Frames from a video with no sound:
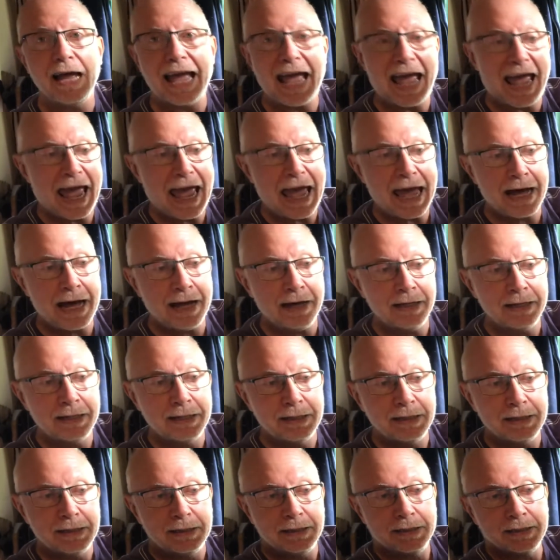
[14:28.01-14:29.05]
Air
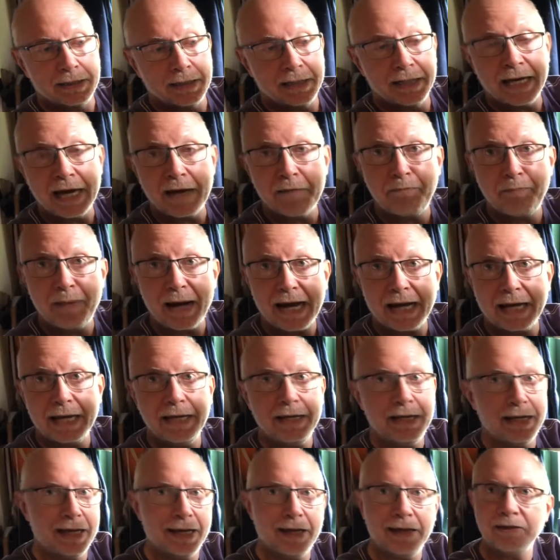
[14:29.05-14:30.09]
can get back in
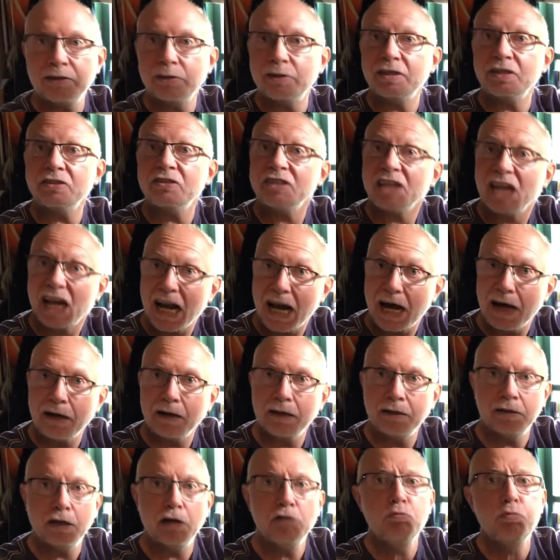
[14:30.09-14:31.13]
here, so it doesn't glug.
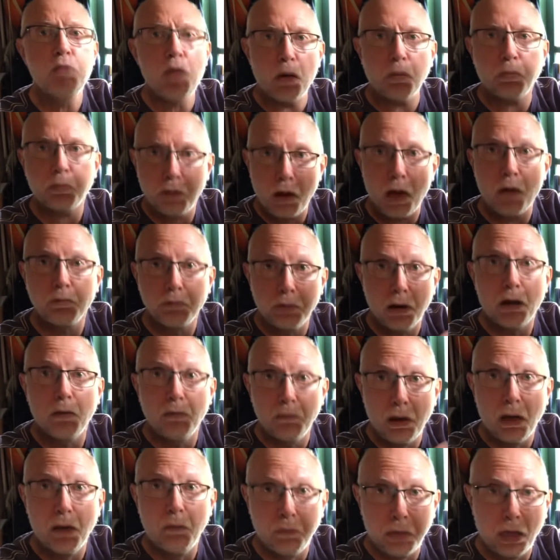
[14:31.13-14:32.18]
No blup blup blup
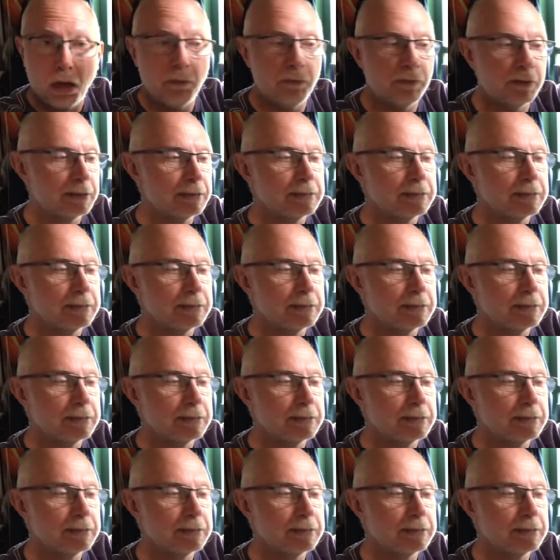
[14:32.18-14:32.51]
blup blup.